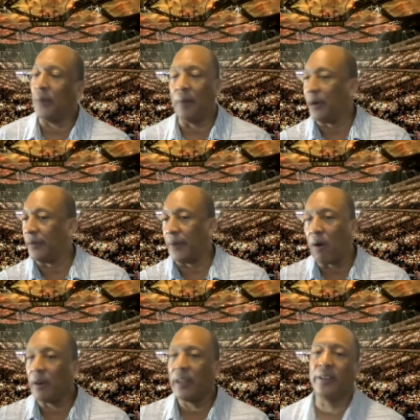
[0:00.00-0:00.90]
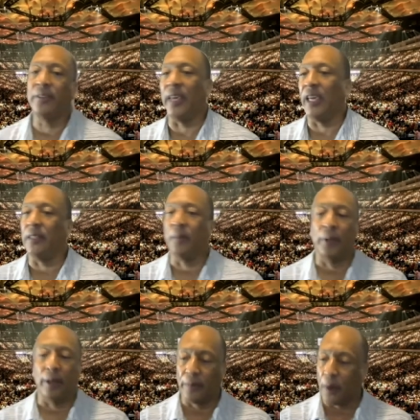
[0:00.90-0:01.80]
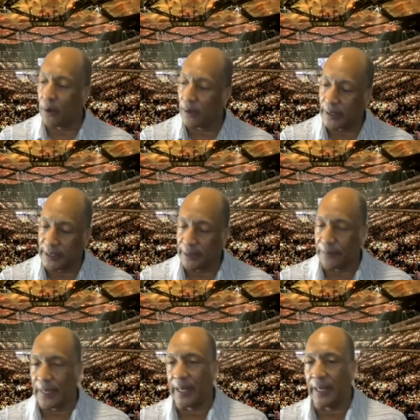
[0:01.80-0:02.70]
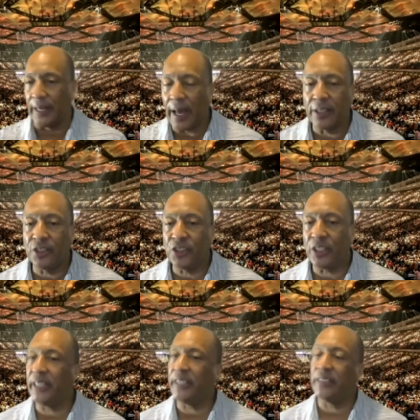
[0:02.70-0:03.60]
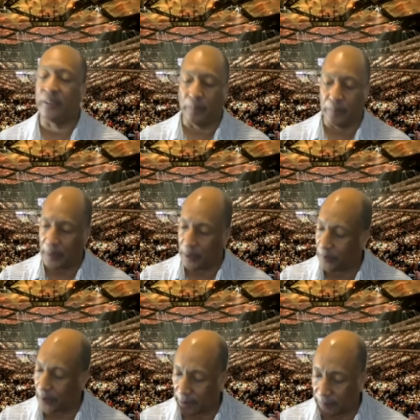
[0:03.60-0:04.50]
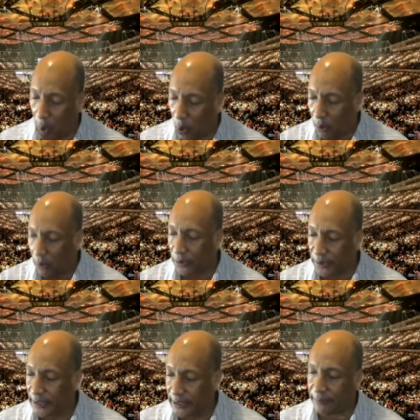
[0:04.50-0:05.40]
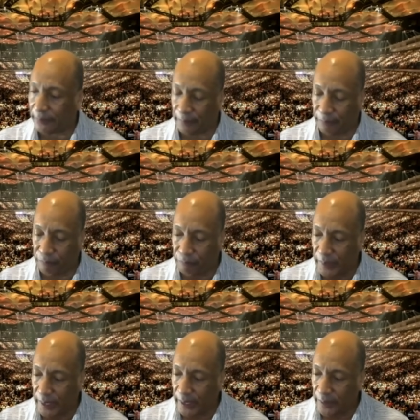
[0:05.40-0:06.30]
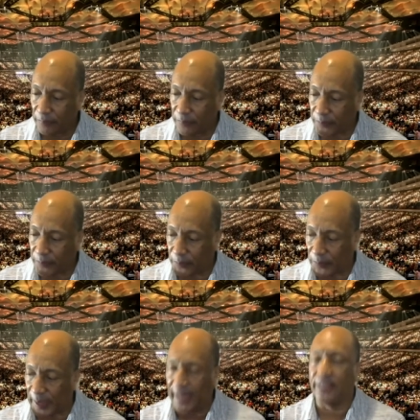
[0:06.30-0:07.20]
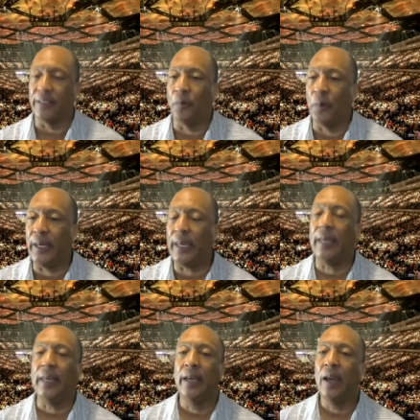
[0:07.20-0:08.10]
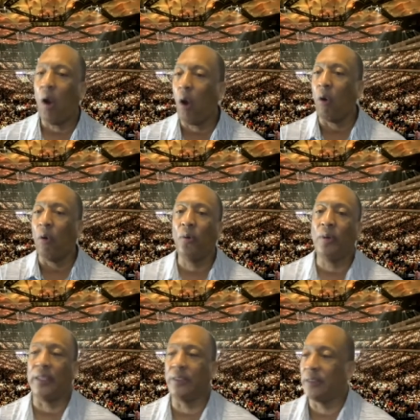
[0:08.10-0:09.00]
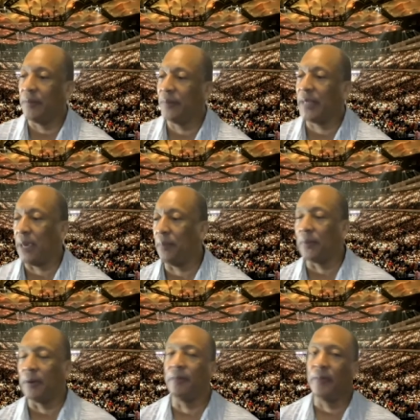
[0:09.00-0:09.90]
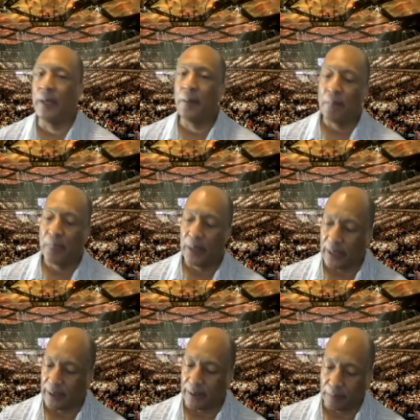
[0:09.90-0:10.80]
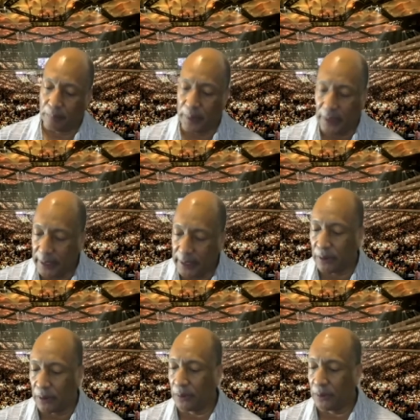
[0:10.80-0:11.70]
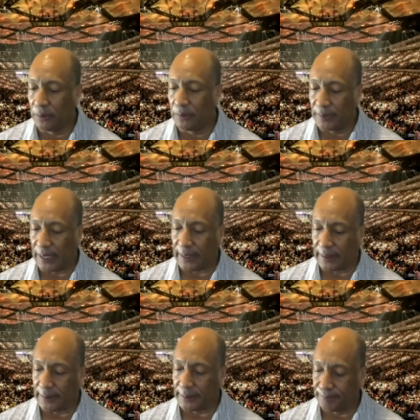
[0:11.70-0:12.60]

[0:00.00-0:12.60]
above all other things, above all the different ideologies, above all the different things that we hold as some type of uh, political uh,